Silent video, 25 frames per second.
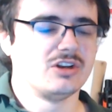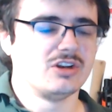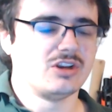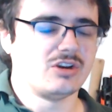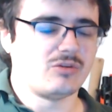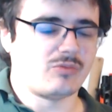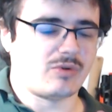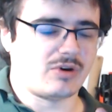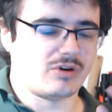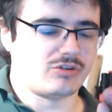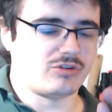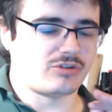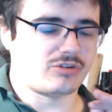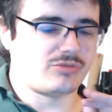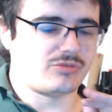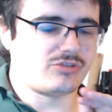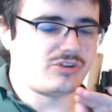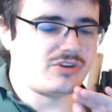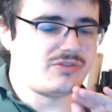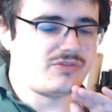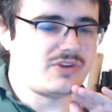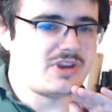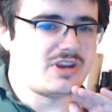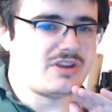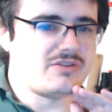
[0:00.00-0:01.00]
Whereas
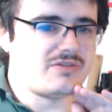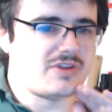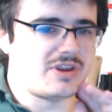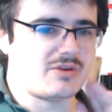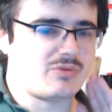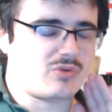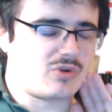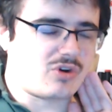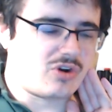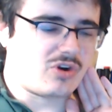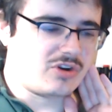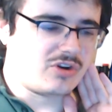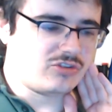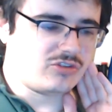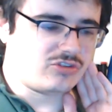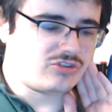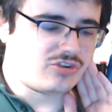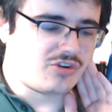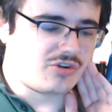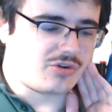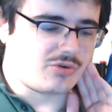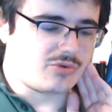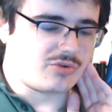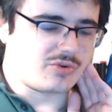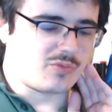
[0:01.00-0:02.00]
obviously VDV got
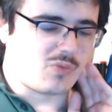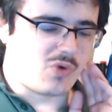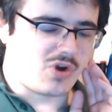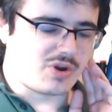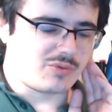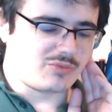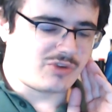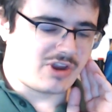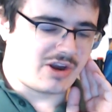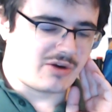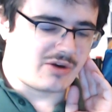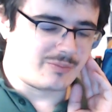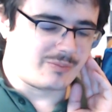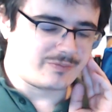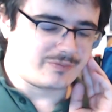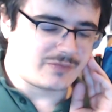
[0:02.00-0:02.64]
encircled and wiped out.